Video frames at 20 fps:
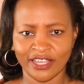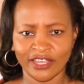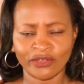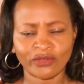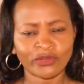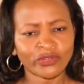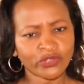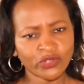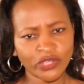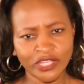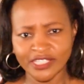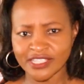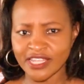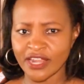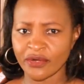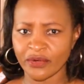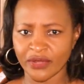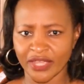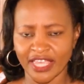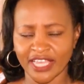Could you
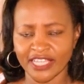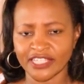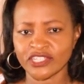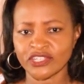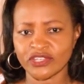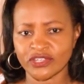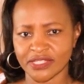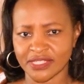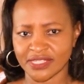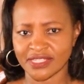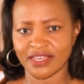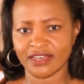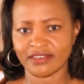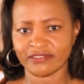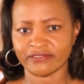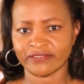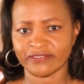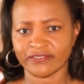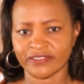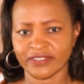interrogate
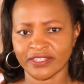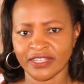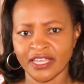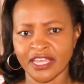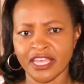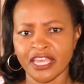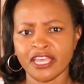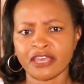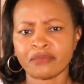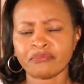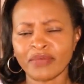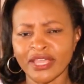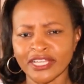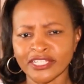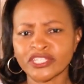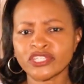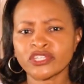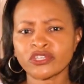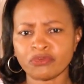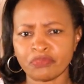yourself?
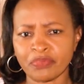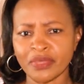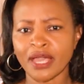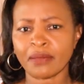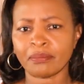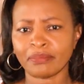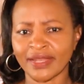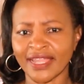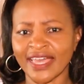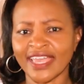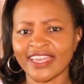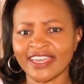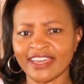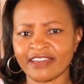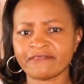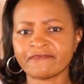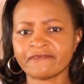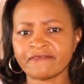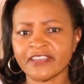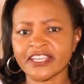Might you be applying
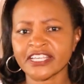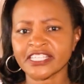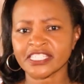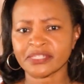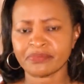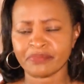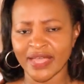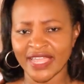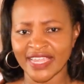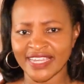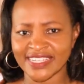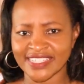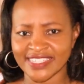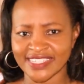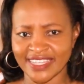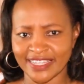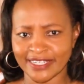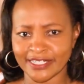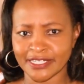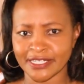a fixed
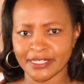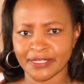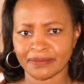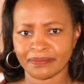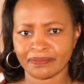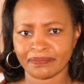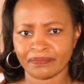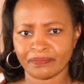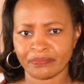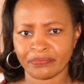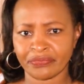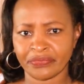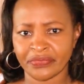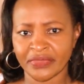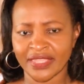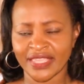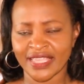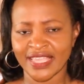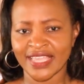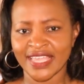mindset
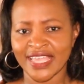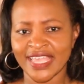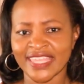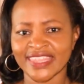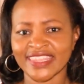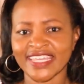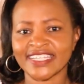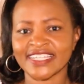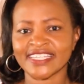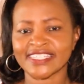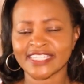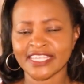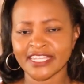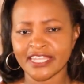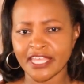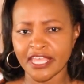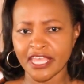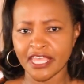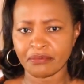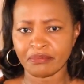that is
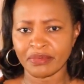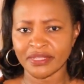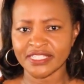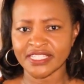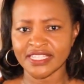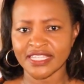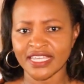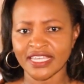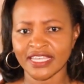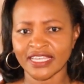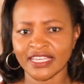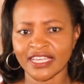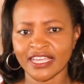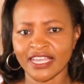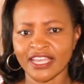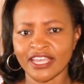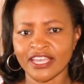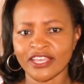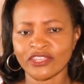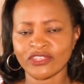inhibiting
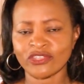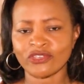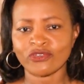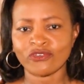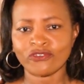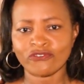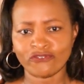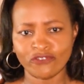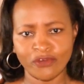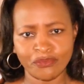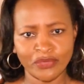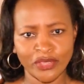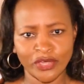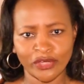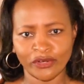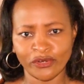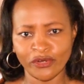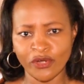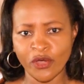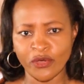you from your
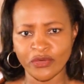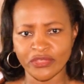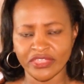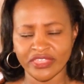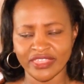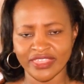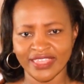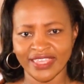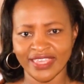growth?